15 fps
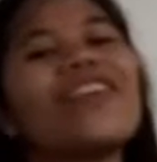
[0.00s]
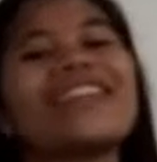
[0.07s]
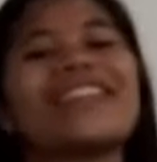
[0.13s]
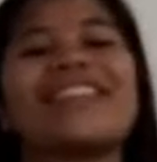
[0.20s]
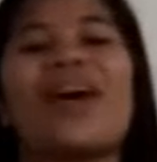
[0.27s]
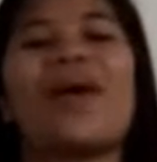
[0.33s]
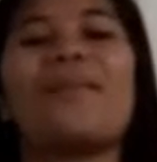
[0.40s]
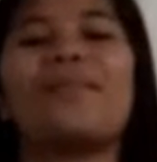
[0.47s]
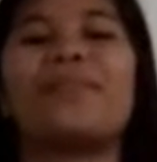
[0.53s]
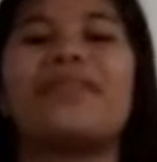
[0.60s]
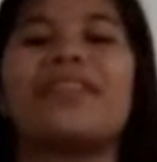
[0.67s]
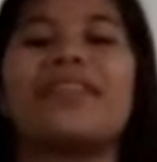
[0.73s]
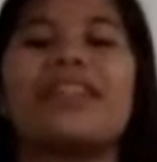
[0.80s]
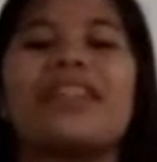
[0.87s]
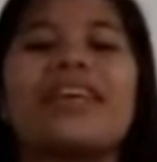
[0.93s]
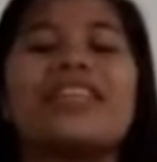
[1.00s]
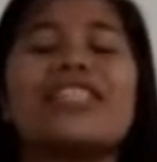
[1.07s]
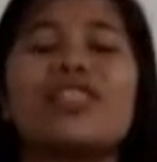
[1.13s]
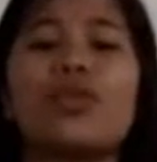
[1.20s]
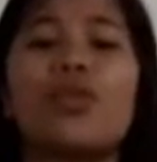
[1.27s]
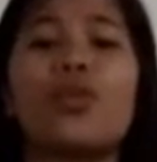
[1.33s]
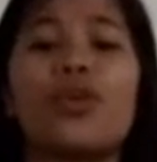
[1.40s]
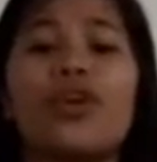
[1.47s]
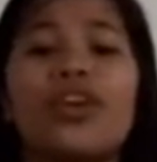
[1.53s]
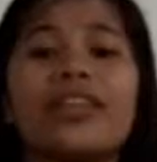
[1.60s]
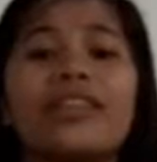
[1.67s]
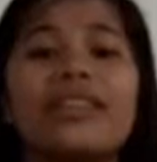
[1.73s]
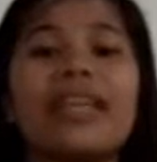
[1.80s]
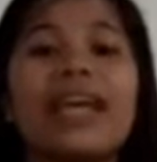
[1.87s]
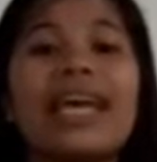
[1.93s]
example is the
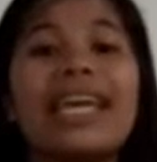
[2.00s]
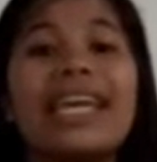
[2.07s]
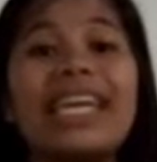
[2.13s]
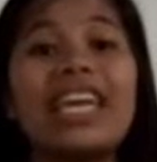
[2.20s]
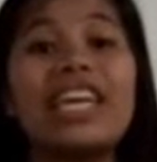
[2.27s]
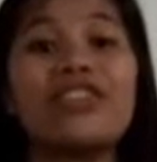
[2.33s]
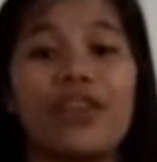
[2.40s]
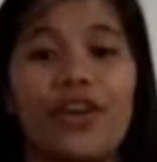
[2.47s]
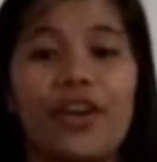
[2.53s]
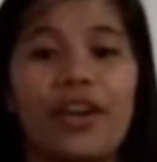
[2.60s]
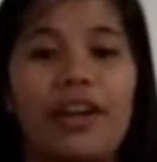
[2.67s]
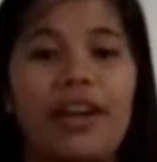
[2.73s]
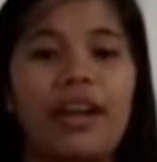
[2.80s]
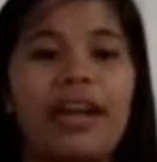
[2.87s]
word either.